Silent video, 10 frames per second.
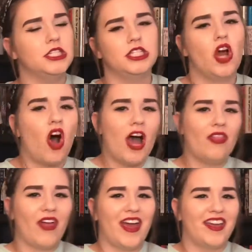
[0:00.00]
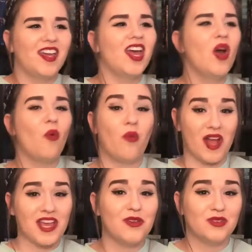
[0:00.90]
not like
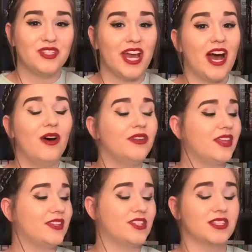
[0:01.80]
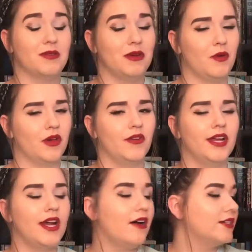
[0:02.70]
weigh you down, that's just gonna be a quick
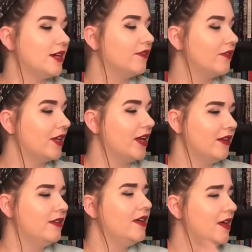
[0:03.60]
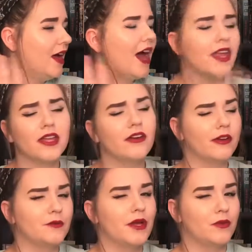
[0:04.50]
read. I would definitely highly
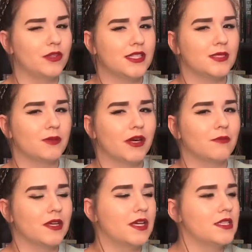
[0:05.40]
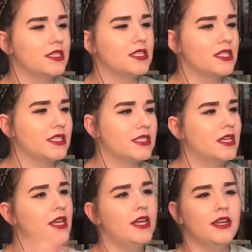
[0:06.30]
recommend this book because it's just
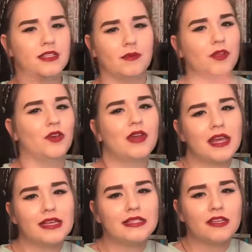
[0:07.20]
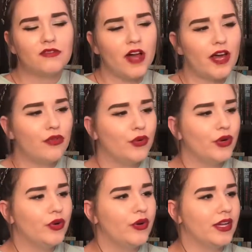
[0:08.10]
something you can easily fly
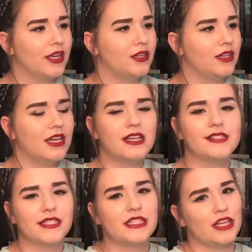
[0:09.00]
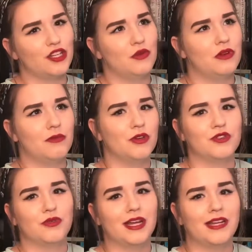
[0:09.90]
through and it can easily set you in a mood
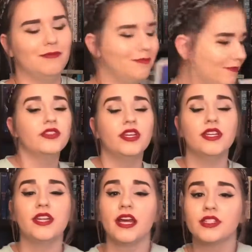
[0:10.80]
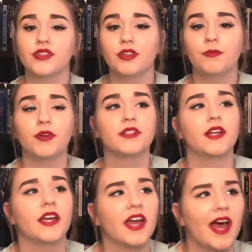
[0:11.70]
to read. So the next 3 books
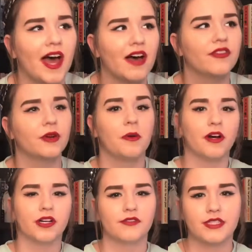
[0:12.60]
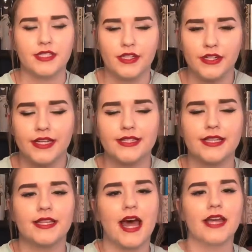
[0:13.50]
I have are part of a series,
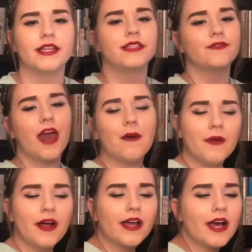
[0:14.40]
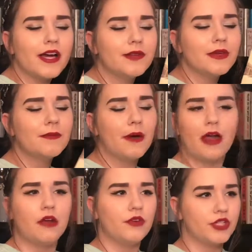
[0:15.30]
and that is Vampire Academy
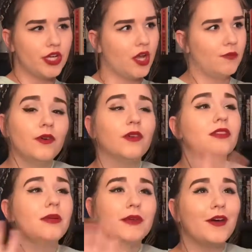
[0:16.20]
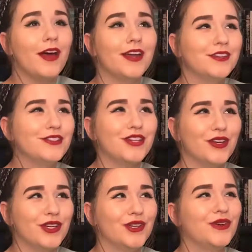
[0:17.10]
by Richelle. So let me go ahead and show
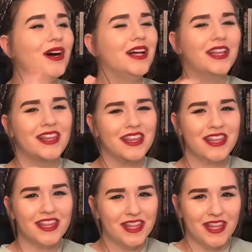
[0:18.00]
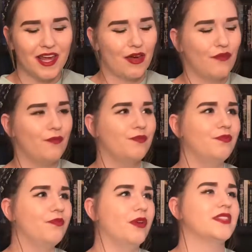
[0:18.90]
you the
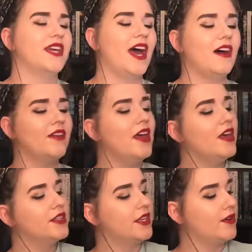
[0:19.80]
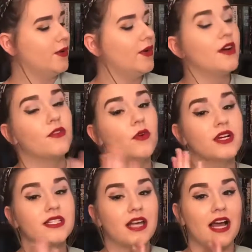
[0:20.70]
books I have. So of
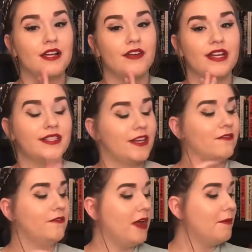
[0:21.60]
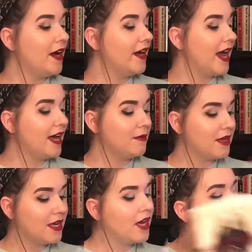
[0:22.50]
course I already said Vampire
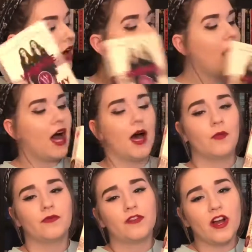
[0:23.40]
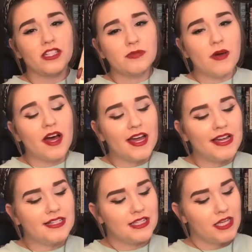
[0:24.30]
Academy,
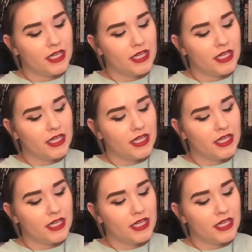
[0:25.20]
Frostbite,